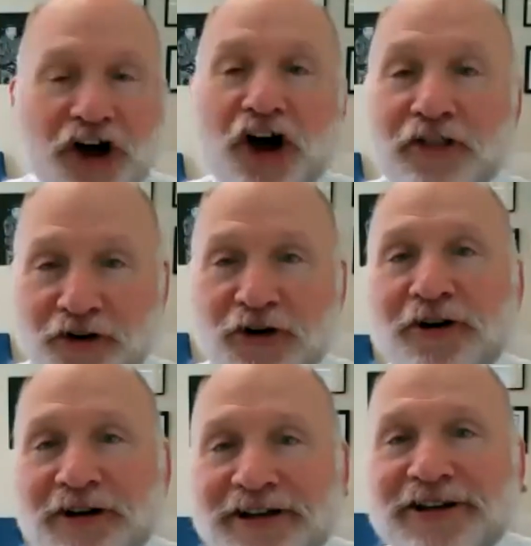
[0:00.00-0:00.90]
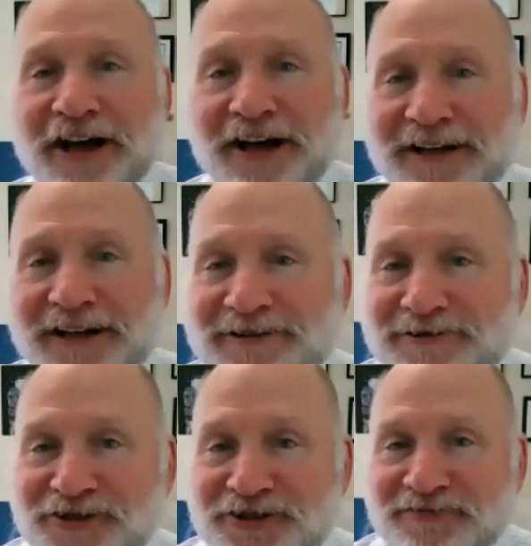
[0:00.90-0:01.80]
other
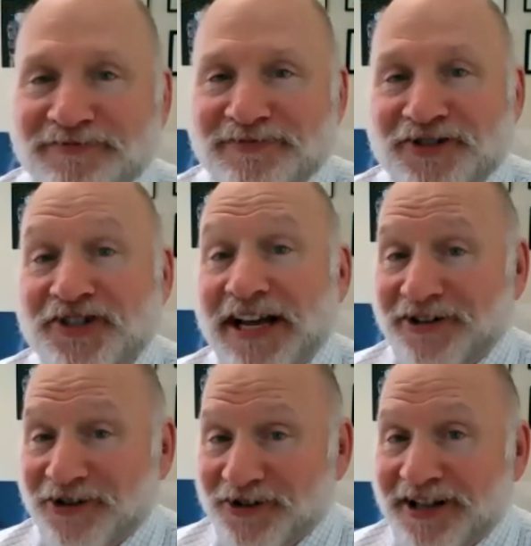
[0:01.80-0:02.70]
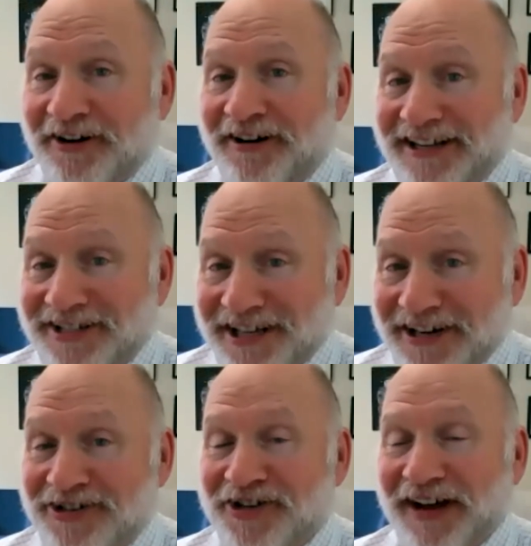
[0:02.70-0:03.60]
centers that are not
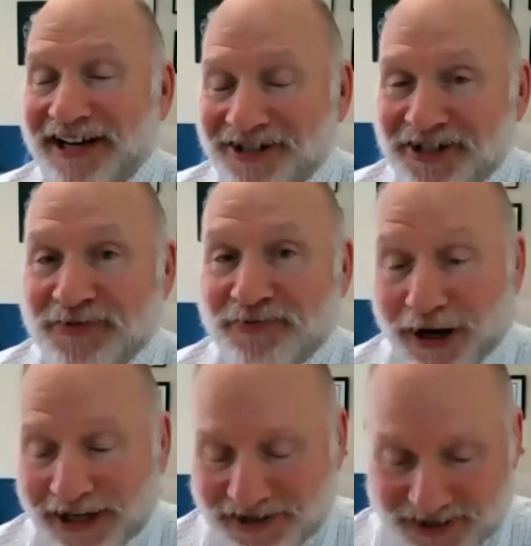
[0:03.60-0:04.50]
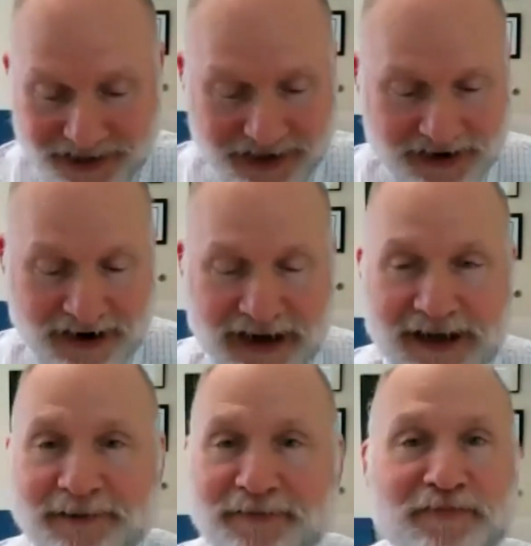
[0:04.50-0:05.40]
centers of excellence, but
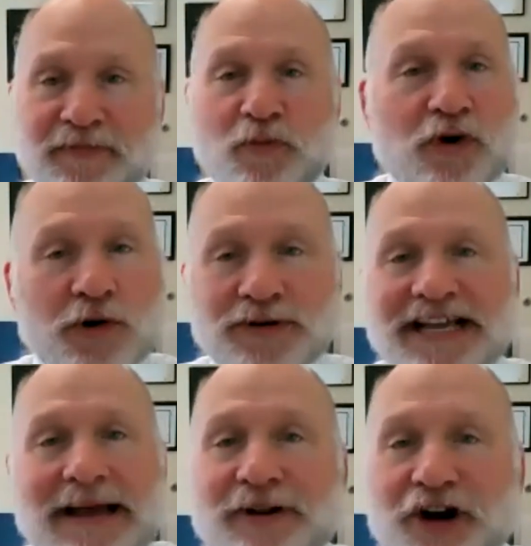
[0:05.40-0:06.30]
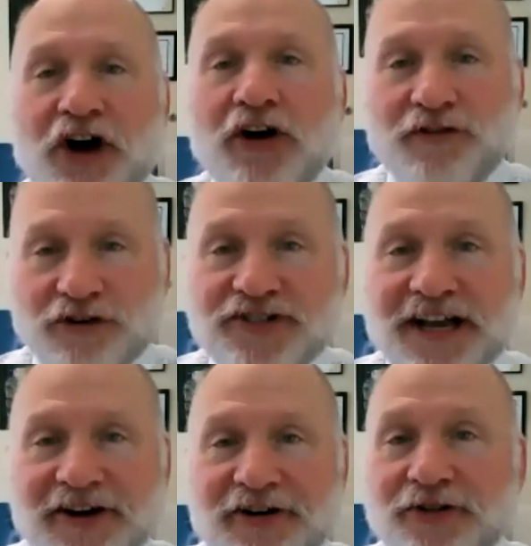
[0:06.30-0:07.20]
we're always happy to offer a
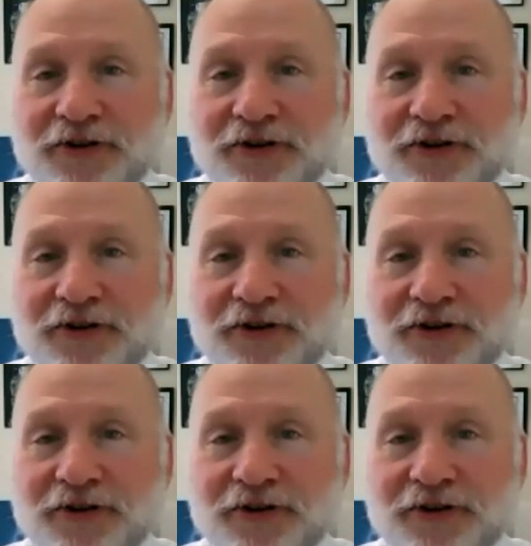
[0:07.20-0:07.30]
second.